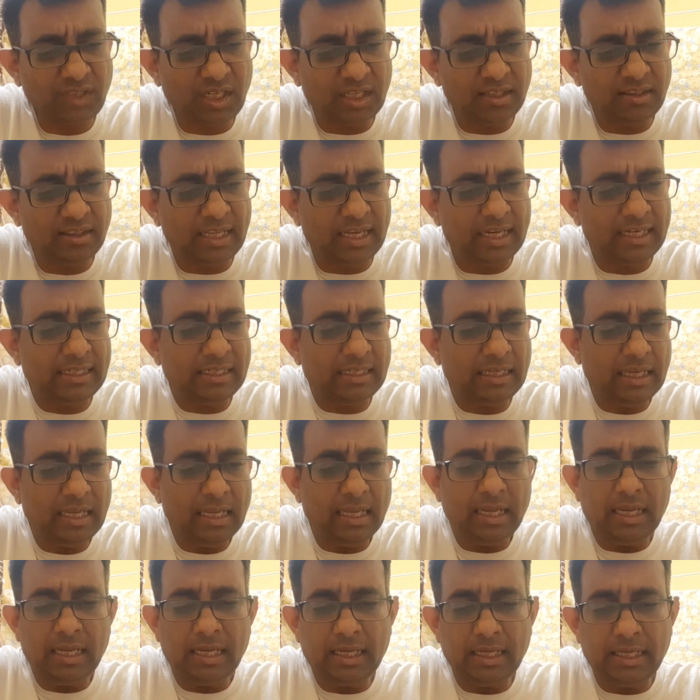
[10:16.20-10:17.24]
Then
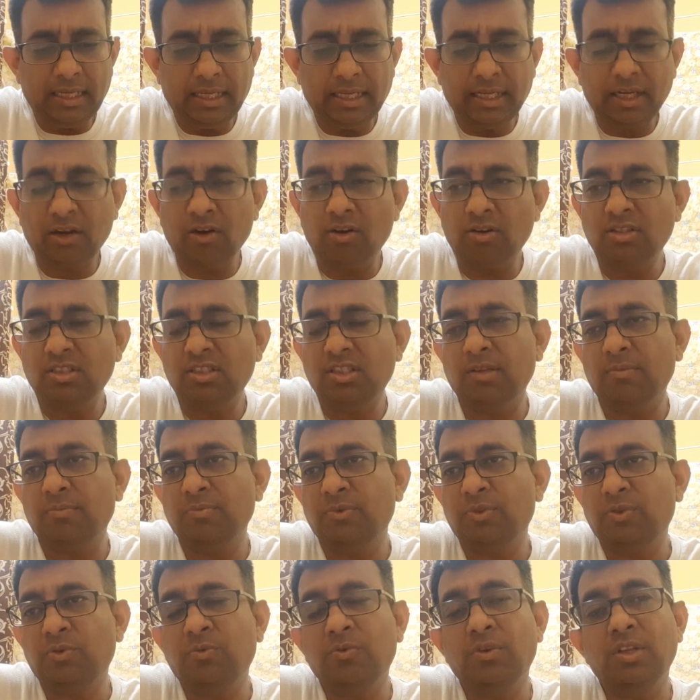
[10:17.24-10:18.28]
he got some
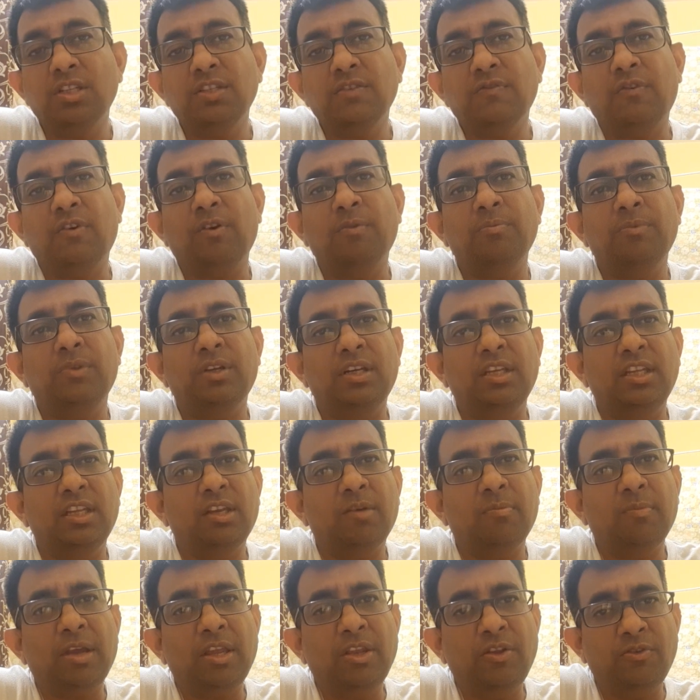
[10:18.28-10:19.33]
students from the
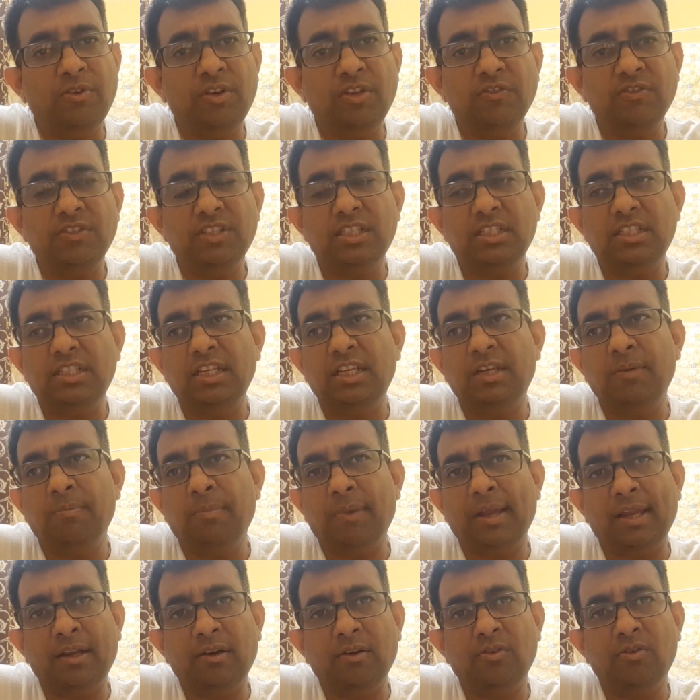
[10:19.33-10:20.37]
nearby university in
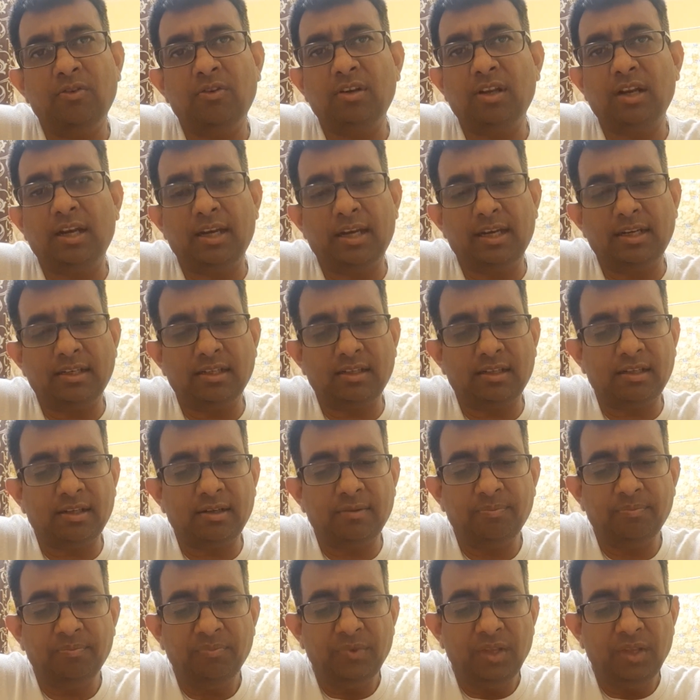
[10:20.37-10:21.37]
Bangalore, Karnataka,